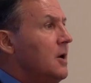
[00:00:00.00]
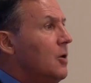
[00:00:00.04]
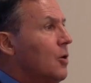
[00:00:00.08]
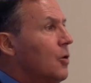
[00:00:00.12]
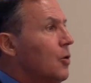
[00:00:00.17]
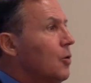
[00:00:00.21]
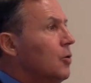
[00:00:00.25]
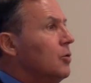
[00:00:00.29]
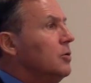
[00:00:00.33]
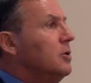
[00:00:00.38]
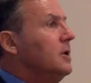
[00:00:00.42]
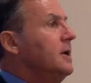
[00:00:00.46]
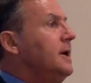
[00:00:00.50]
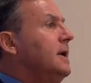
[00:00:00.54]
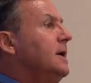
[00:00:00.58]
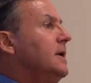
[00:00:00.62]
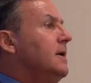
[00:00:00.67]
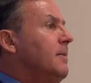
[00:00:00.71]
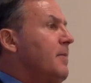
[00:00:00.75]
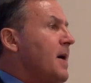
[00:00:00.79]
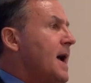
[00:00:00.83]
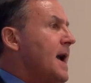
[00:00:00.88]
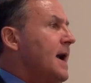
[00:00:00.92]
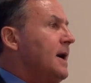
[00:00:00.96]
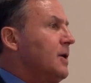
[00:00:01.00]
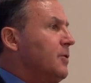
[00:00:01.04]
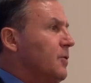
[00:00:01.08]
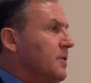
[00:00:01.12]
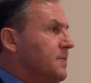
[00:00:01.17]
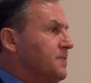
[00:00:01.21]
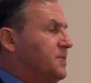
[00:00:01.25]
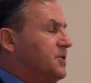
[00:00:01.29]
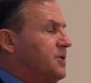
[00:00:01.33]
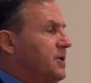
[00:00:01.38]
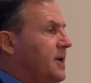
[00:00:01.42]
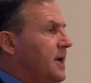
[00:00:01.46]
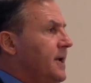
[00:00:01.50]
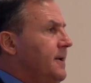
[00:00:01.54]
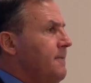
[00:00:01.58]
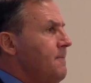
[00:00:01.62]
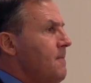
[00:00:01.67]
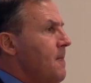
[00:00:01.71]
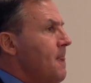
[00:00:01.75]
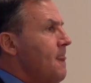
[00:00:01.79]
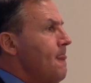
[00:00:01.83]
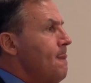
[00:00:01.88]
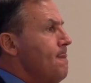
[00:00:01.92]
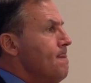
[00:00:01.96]
Early in a bankruptcy,
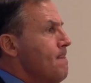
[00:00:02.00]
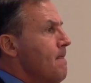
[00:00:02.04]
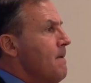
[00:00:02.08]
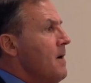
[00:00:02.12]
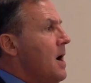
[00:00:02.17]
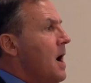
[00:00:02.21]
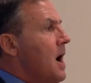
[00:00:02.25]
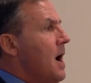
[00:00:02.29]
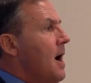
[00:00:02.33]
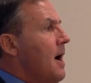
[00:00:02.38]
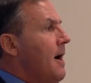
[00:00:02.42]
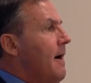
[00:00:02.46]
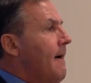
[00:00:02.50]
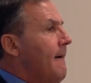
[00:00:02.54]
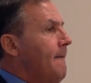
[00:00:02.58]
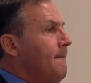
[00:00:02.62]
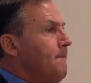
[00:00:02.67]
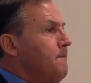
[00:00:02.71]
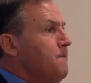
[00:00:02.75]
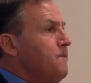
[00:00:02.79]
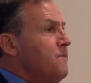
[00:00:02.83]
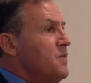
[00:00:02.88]
the